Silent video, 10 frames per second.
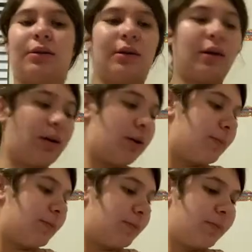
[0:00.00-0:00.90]
so
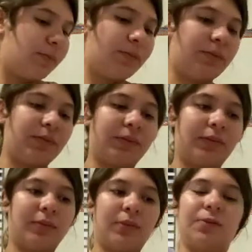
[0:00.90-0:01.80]

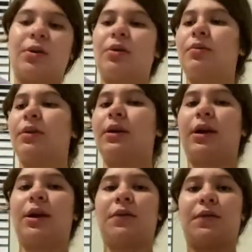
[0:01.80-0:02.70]
I don't really
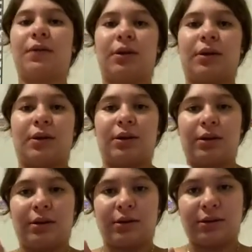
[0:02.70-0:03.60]
have
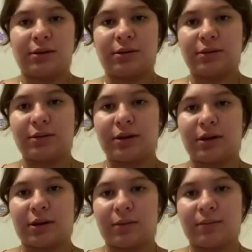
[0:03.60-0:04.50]

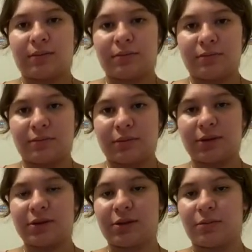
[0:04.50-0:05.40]
time,
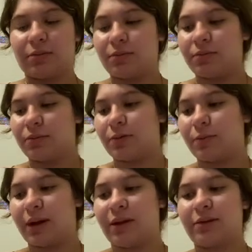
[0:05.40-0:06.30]
and some
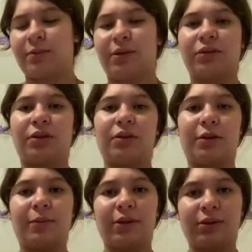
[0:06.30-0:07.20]
paint spilled on there,
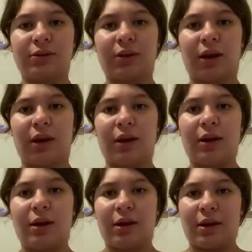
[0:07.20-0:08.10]
but it's okay.
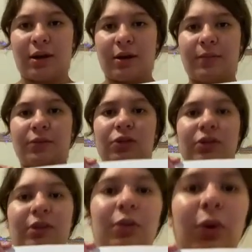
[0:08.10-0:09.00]
So
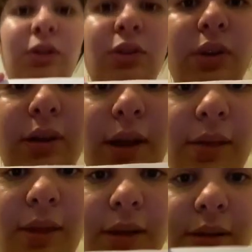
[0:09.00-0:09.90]
it's going to look
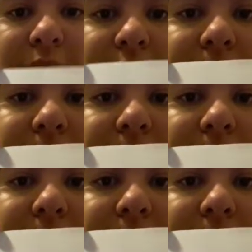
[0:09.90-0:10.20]
like this,